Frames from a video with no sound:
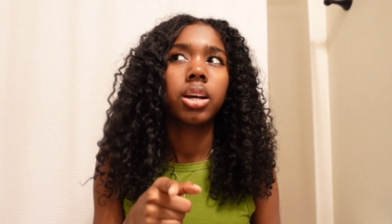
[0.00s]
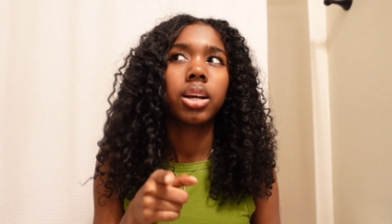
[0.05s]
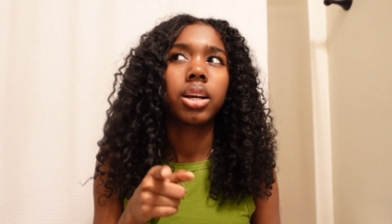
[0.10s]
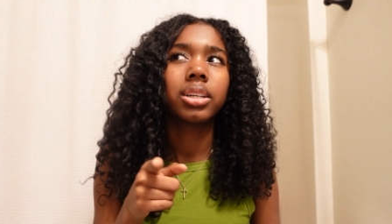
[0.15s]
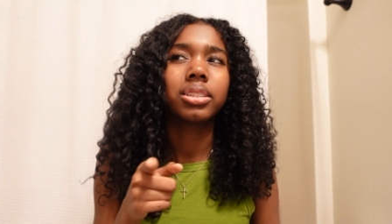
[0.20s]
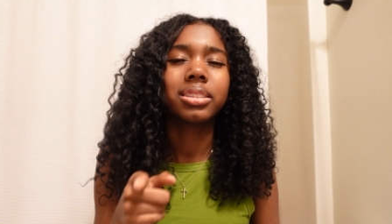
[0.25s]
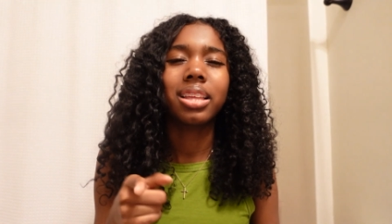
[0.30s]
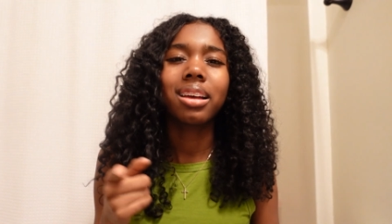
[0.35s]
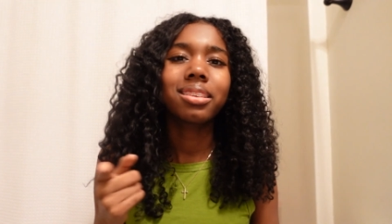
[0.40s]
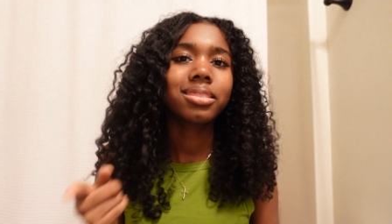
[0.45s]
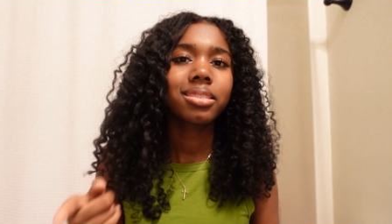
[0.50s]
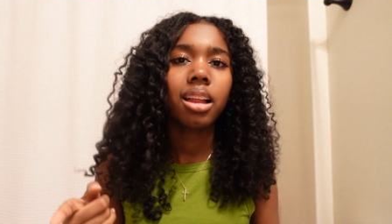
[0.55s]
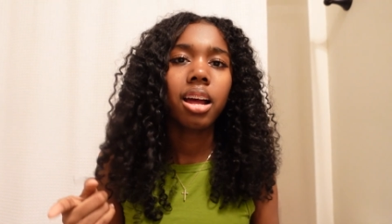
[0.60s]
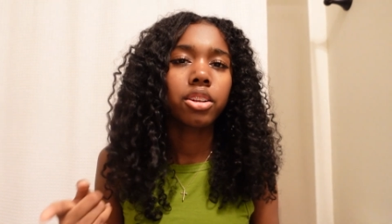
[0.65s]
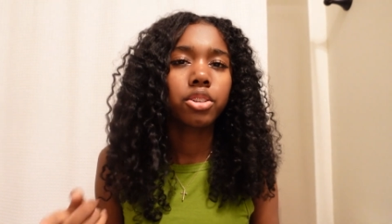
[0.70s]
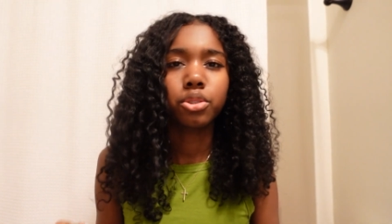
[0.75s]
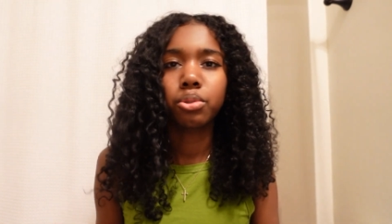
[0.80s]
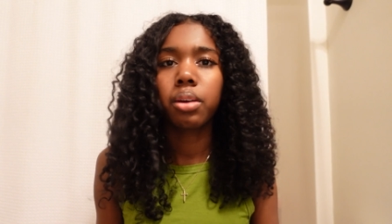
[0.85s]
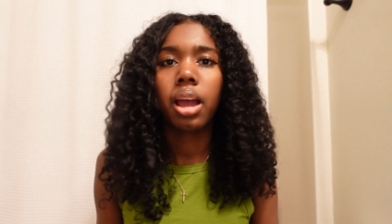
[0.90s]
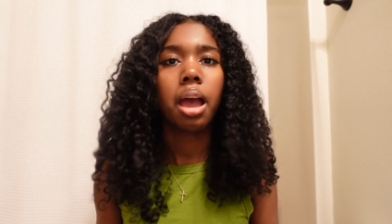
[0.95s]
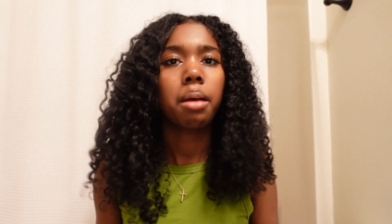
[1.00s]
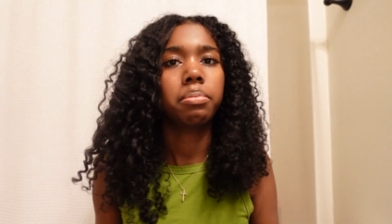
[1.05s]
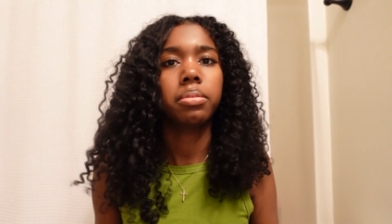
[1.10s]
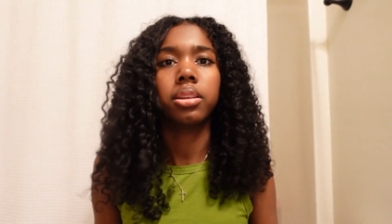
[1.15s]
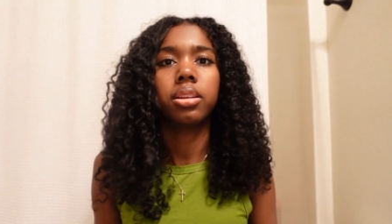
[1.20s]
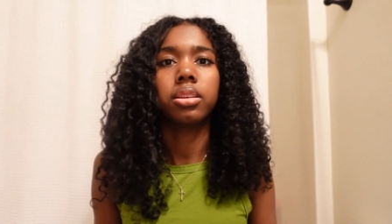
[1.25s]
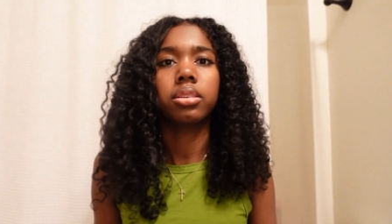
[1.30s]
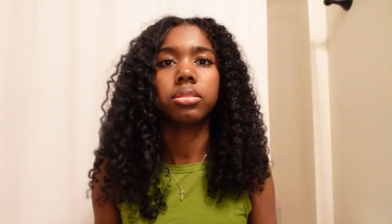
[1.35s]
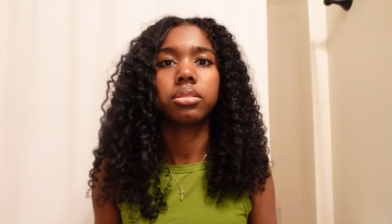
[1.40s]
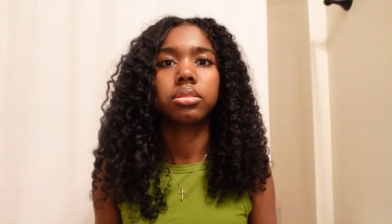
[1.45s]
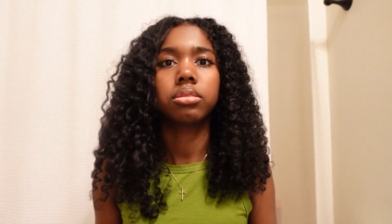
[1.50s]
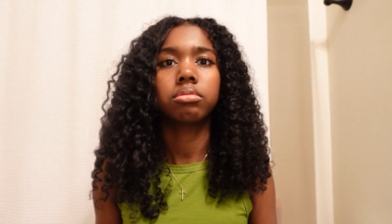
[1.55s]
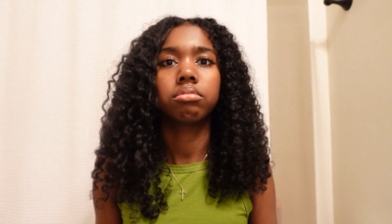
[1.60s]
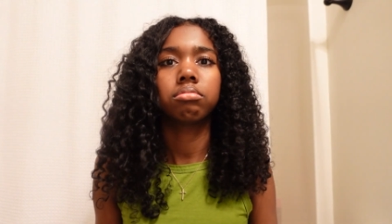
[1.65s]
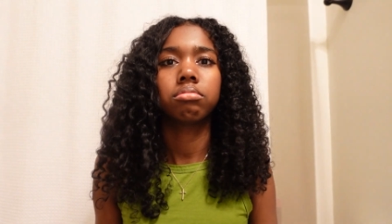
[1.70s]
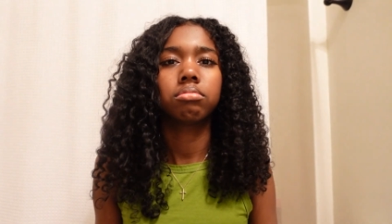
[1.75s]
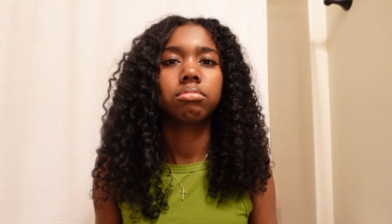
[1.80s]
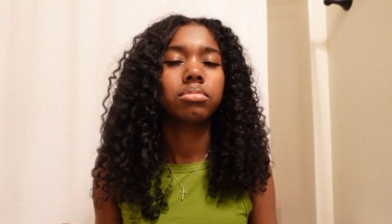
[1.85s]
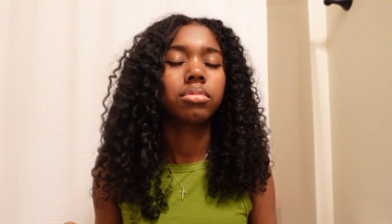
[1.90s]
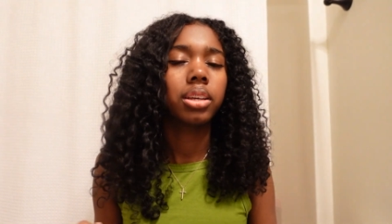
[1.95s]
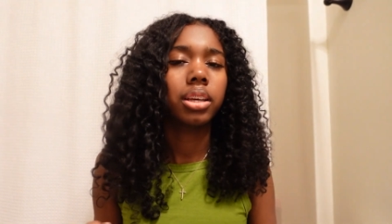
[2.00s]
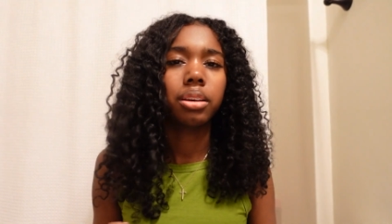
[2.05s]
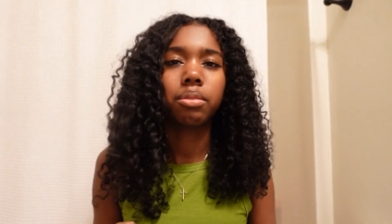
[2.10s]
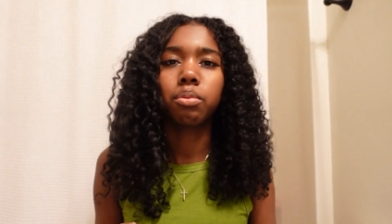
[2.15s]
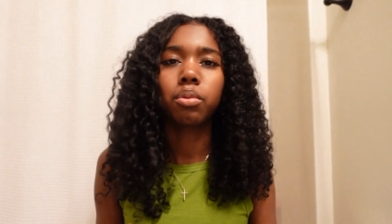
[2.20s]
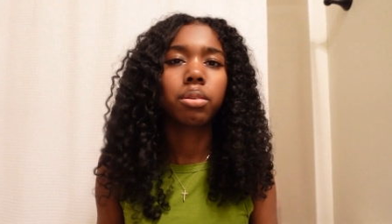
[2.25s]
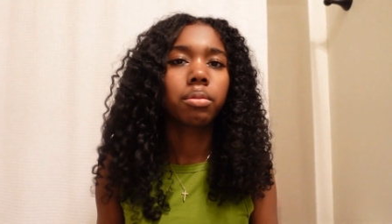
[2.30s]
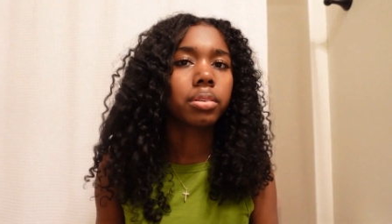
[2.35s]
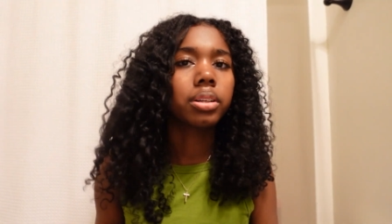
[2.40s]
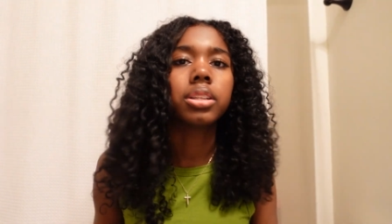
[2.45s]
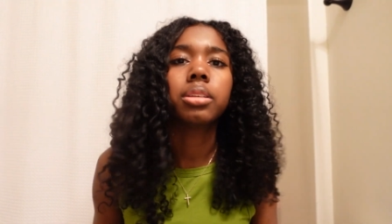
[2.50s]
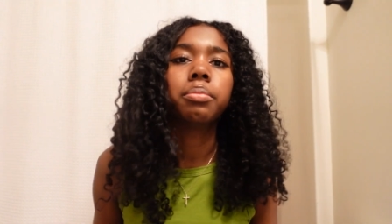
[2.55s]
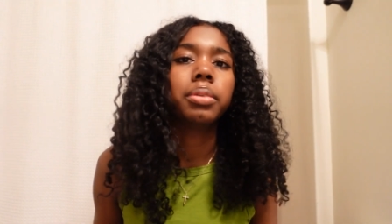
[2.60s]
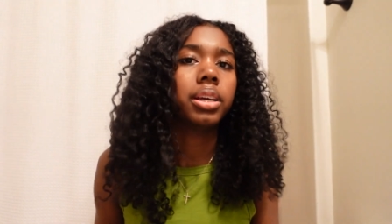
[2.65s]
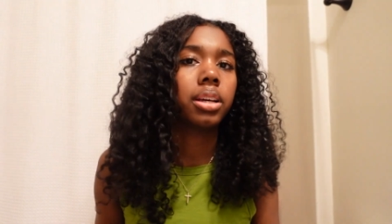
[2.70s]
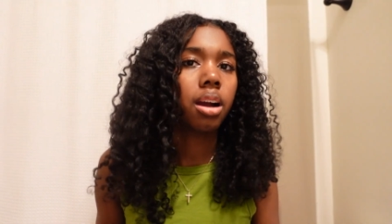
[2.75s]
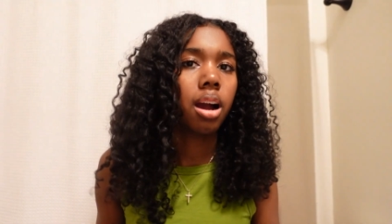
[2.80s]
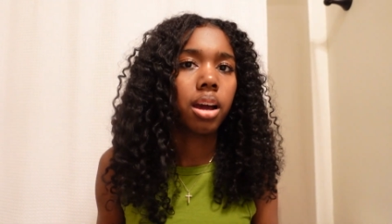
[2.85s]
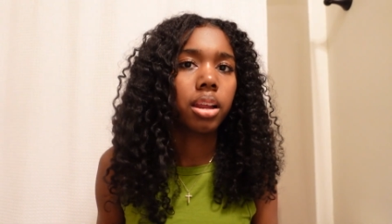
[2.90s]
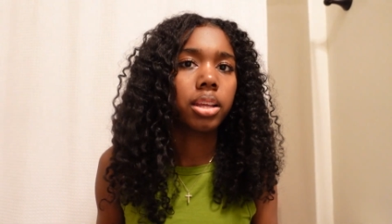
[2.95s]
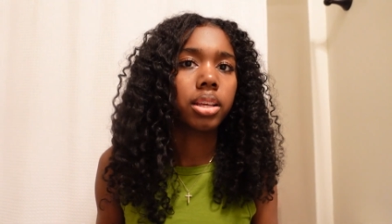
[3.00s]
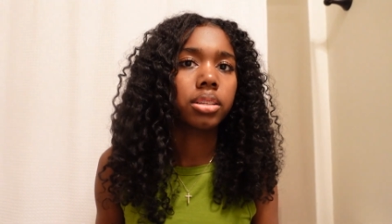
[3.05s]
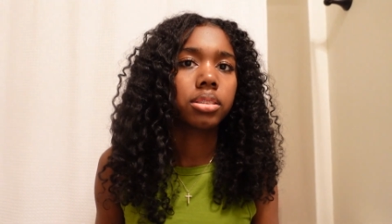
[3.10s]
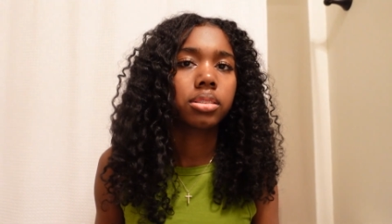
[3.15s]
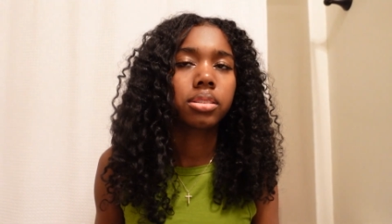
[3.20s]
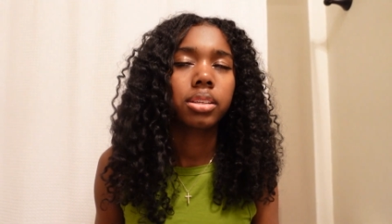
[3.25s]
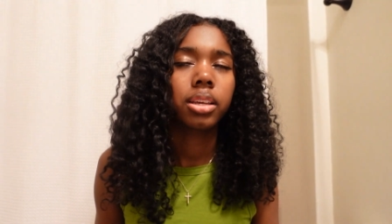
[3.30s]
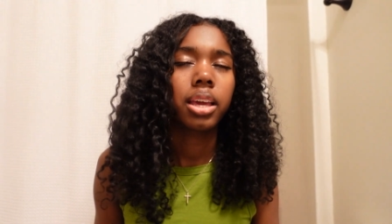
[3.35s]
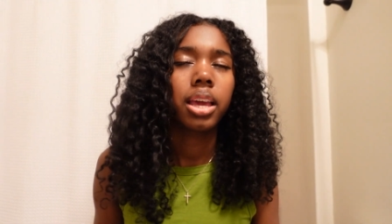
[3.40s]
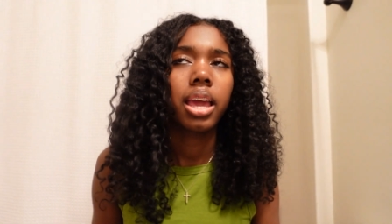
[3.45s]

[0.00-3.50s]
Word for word: Because that's not true happiness, if we're really being honest.